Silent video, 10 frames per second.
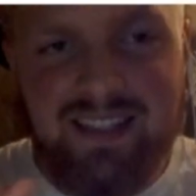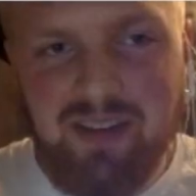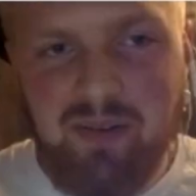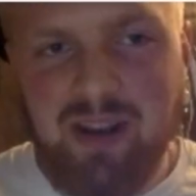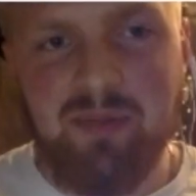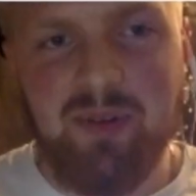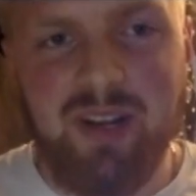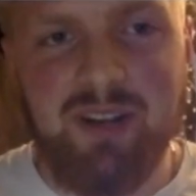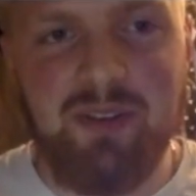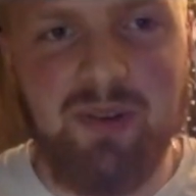not what I'm trying
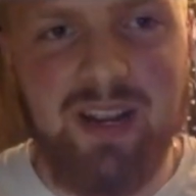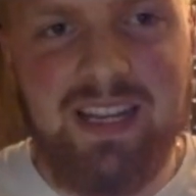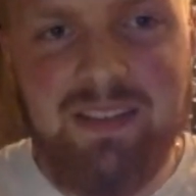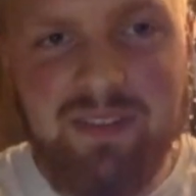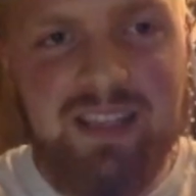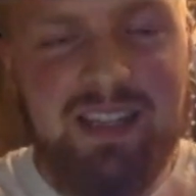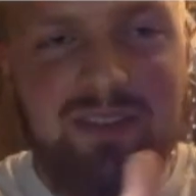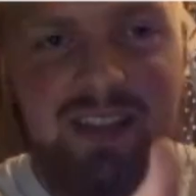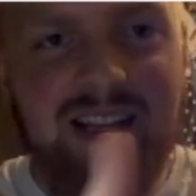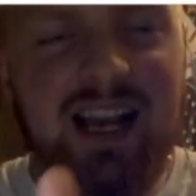to do, right? Even
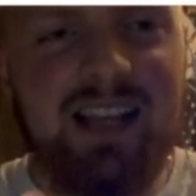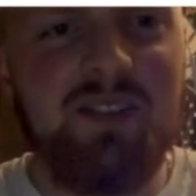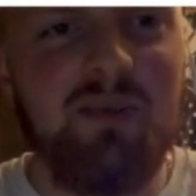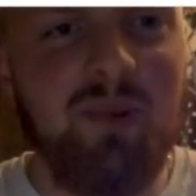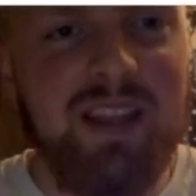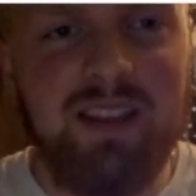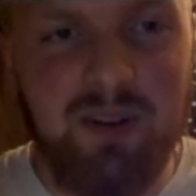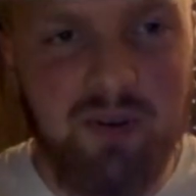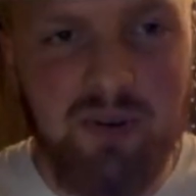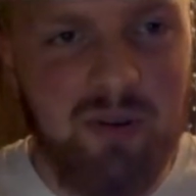even the guys you're with
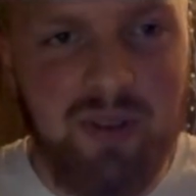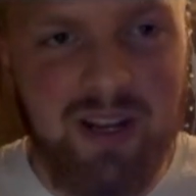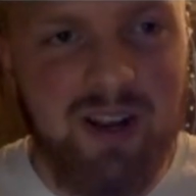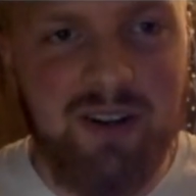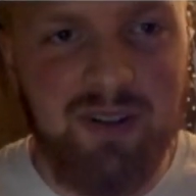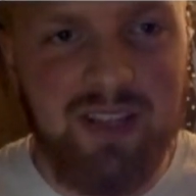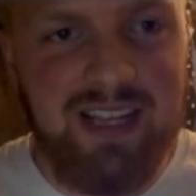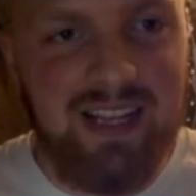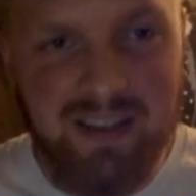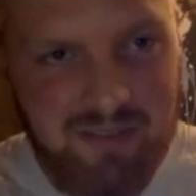don't know the card you're
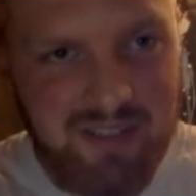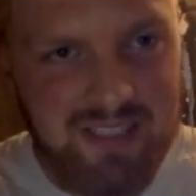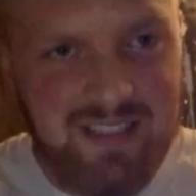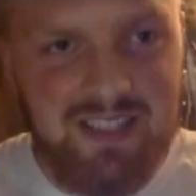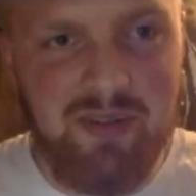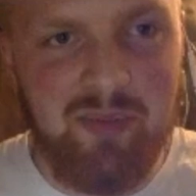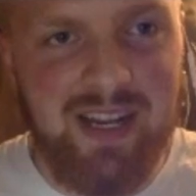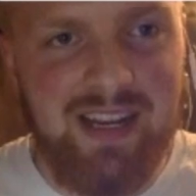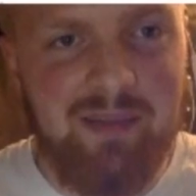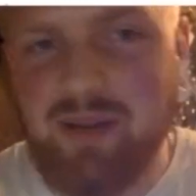thinking of because it's in your
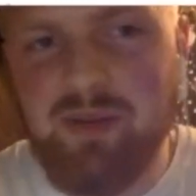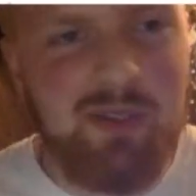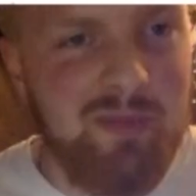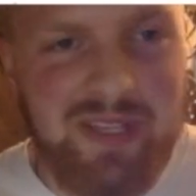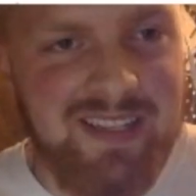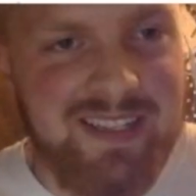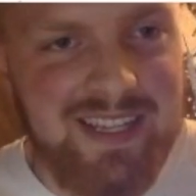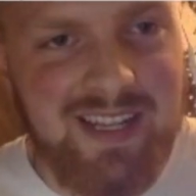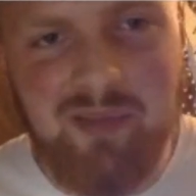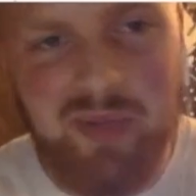mind. I mean, I'm assuming you didn't
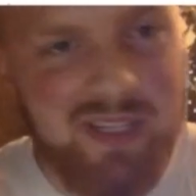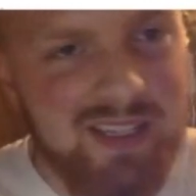tell them, but